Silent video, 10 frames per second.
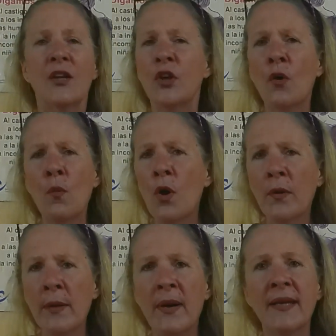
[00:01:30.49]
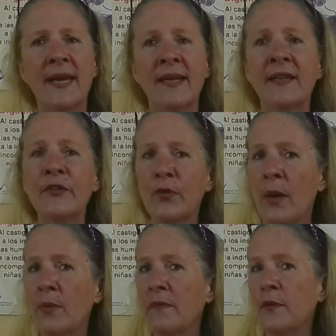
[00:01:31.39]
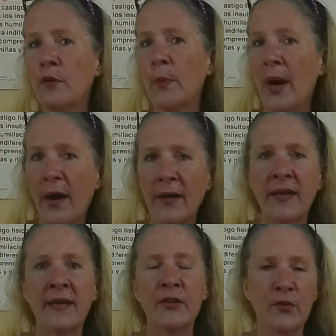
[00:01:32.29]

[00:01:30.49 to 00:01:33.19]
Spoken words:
Don't worry about getting in trouble if you are partying,